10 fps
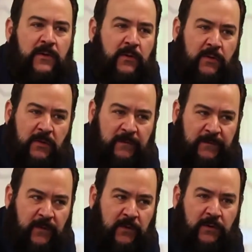or
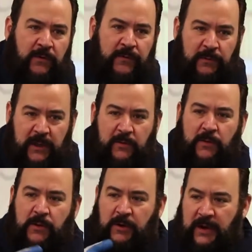full, three
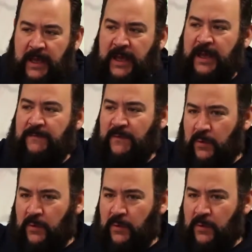quarter, half,